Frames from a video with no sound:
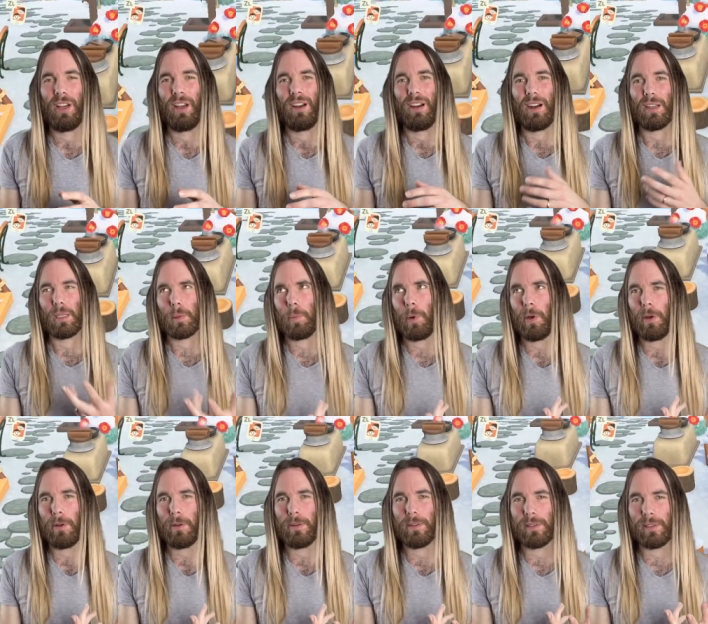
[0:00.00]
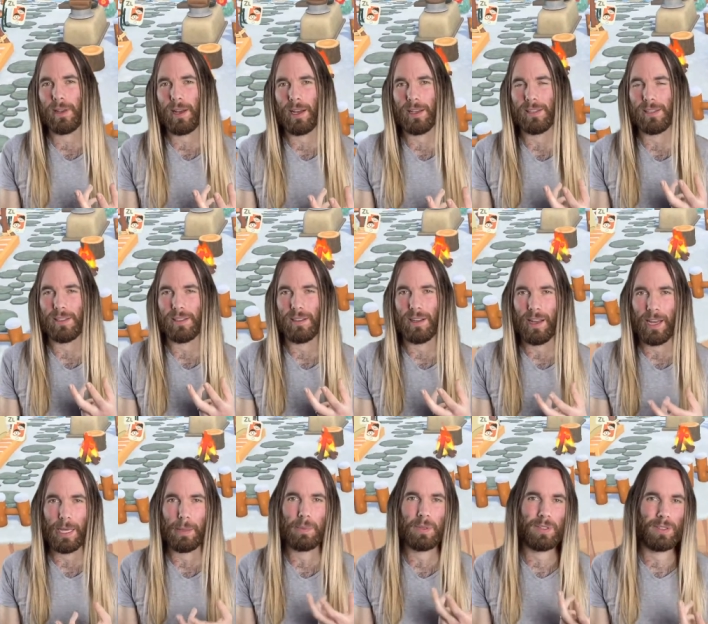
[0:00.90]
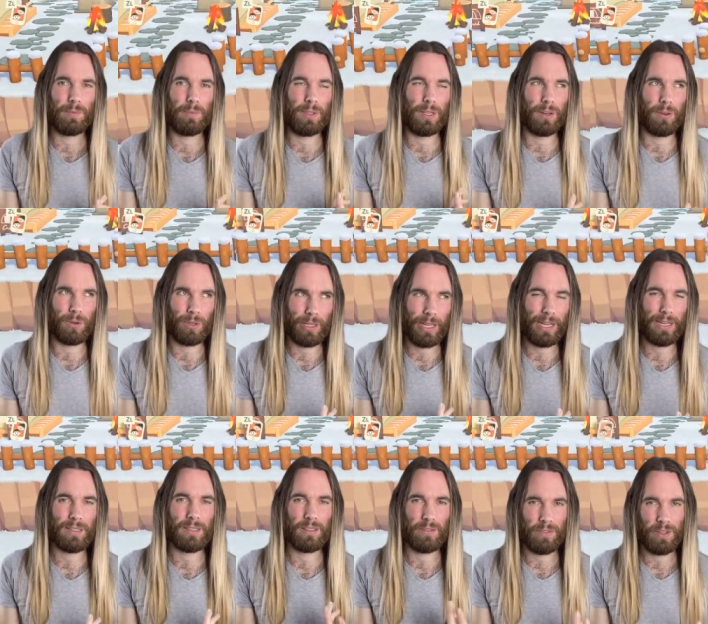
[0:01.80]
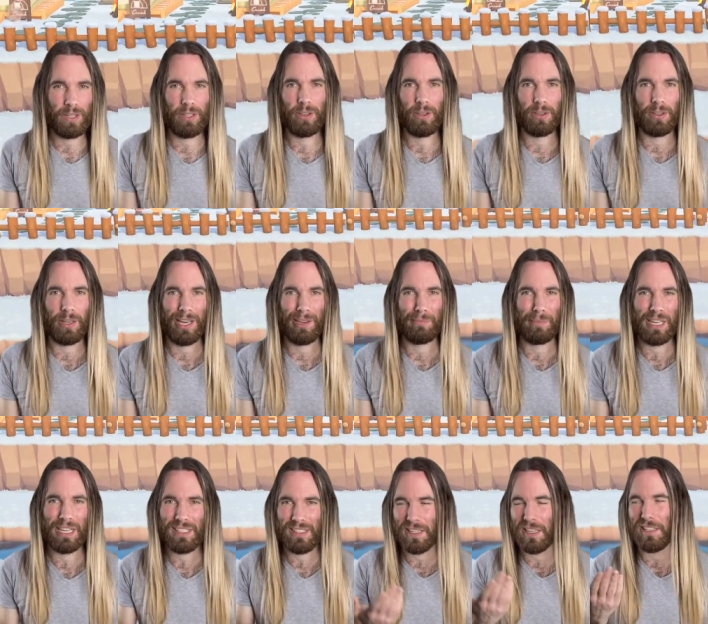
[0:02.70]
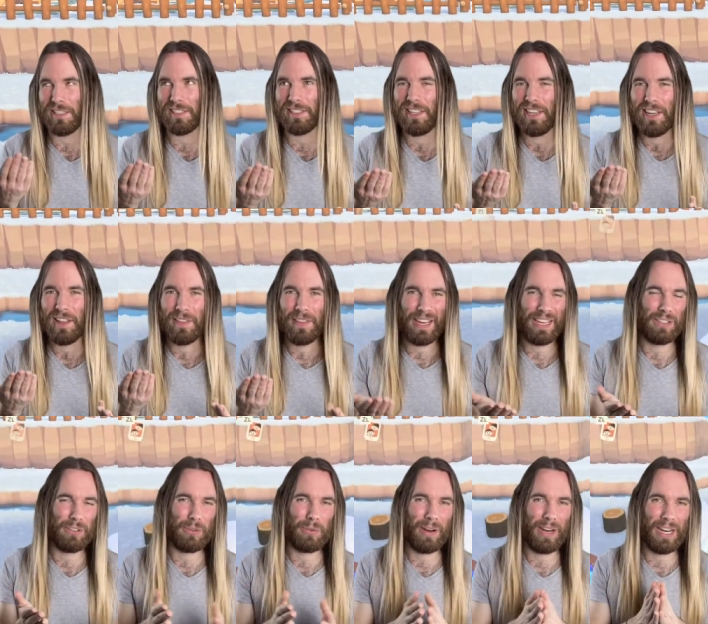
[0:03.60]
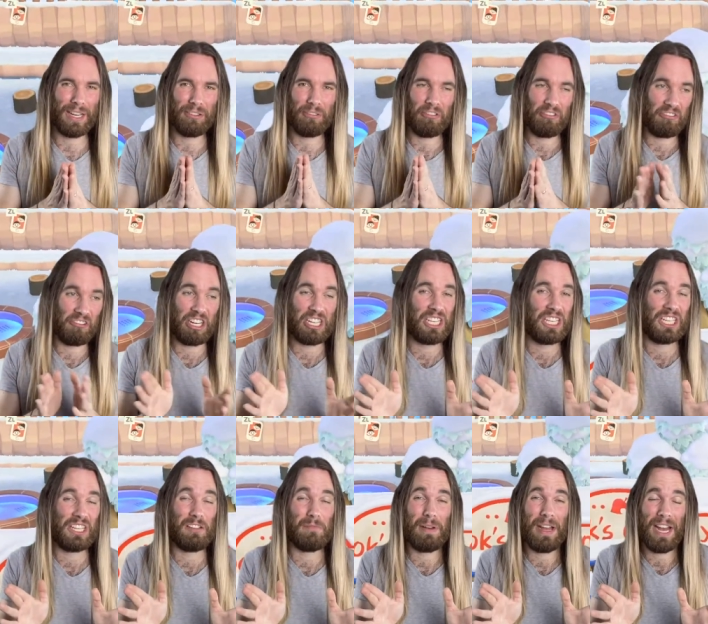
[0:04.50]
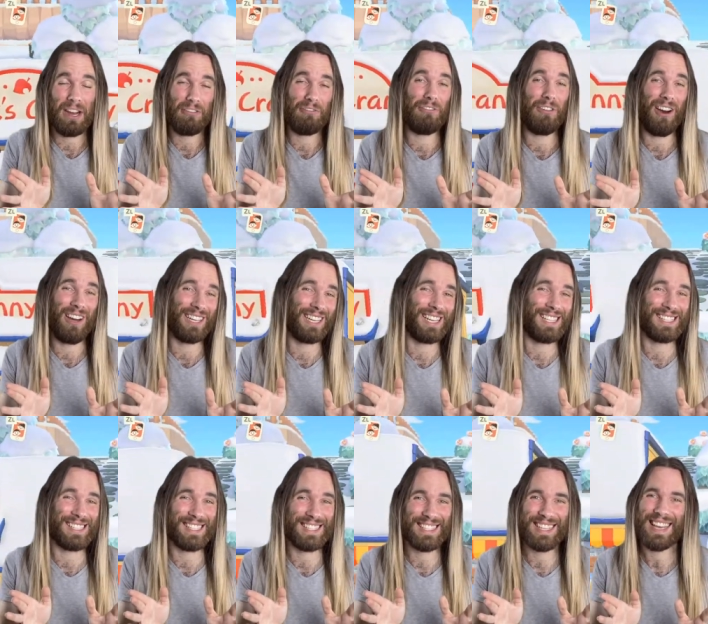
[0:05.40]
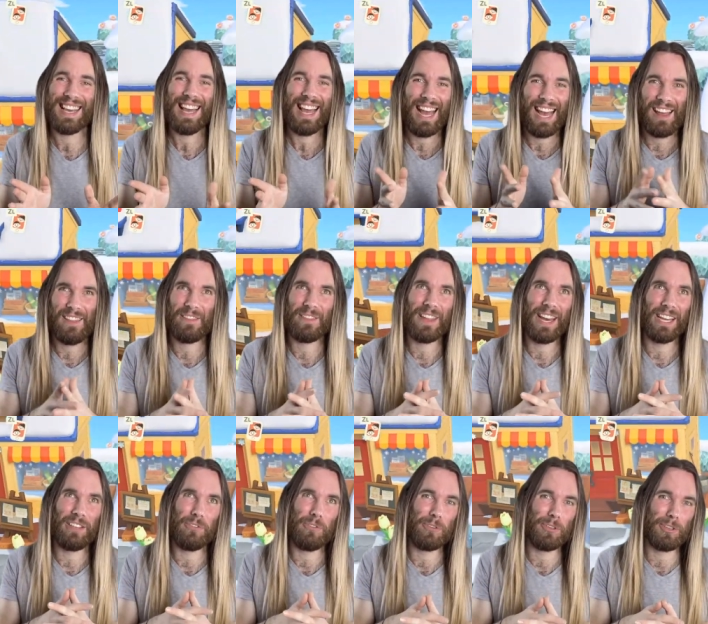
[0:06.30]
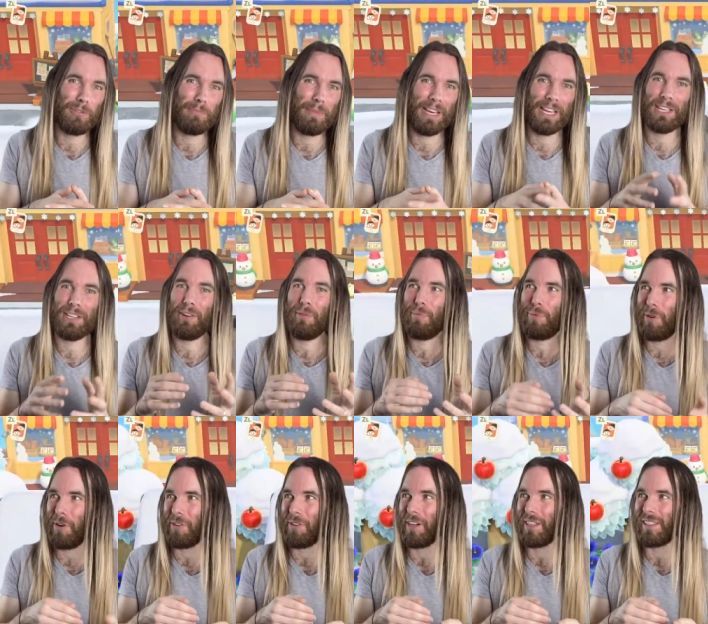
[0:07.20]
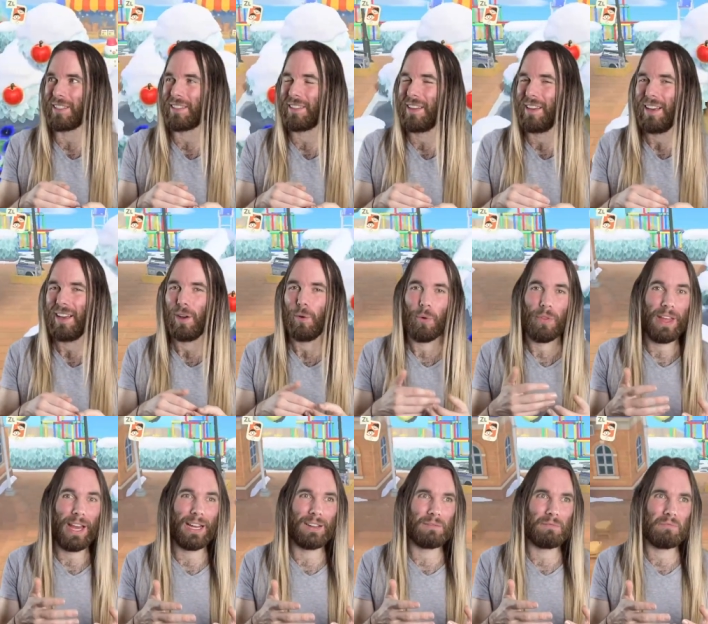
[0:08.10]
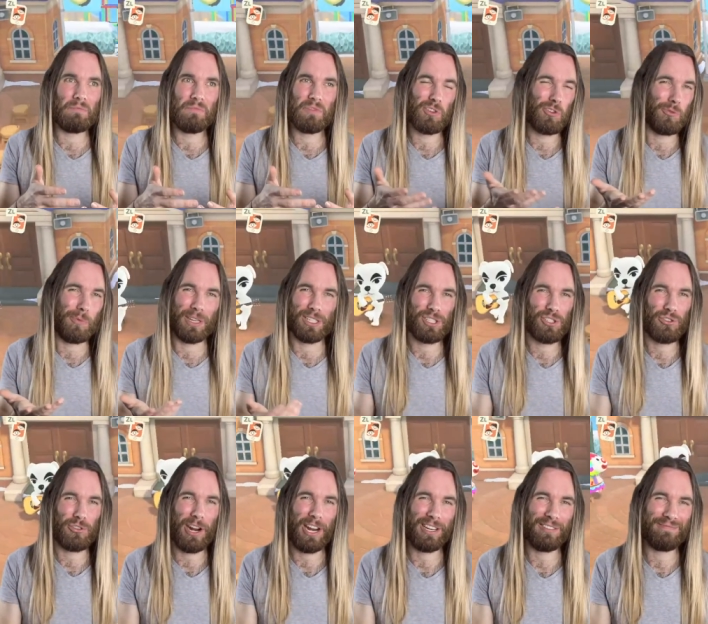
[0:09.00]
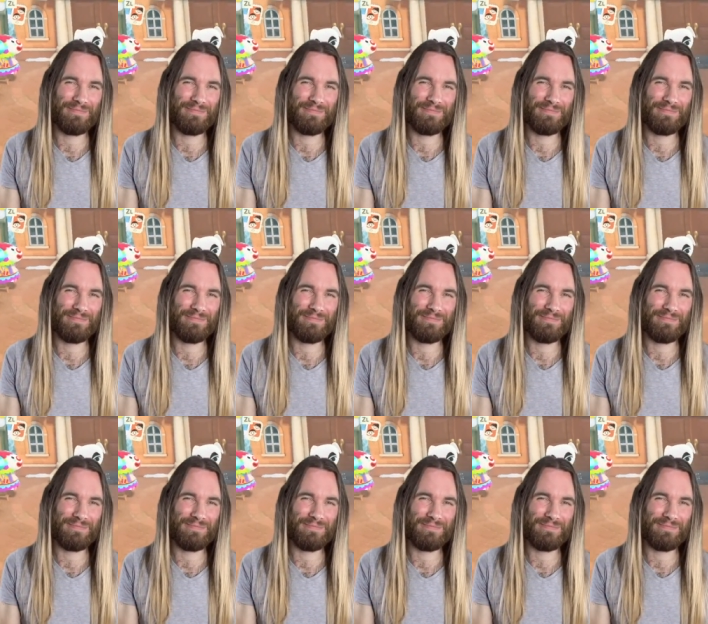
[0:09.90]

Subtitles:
I suppose, as it aims to be a relaxing video game, makes sense that you aren't fretting about finances and that you can make progress without too much strain.